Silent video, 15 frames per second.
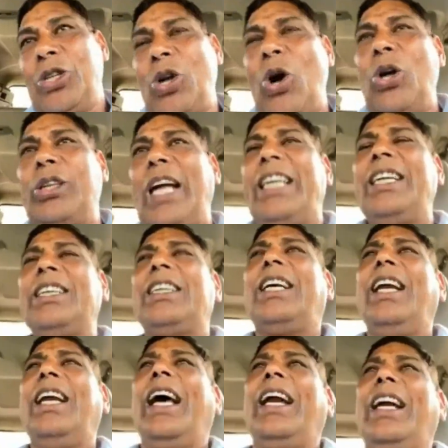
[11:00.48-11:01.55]
that is
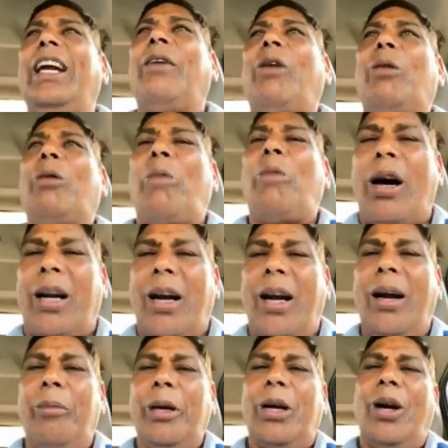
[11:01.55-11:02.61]
clear in our model,
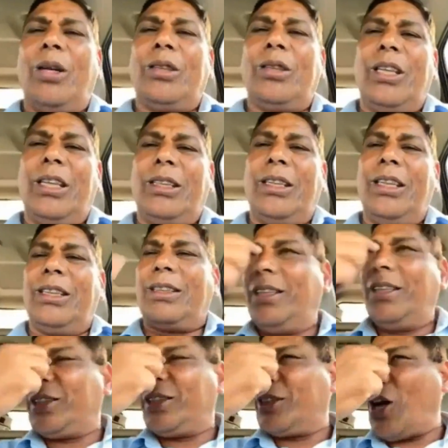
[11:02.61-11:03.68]
because
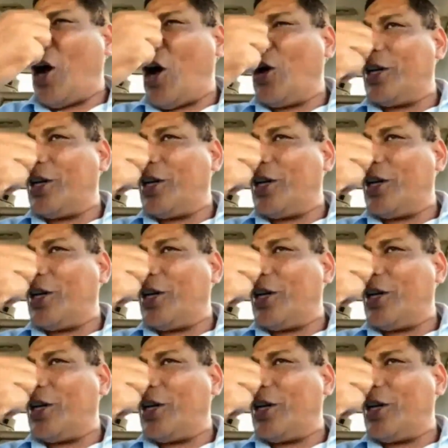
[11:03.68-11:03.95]
this talk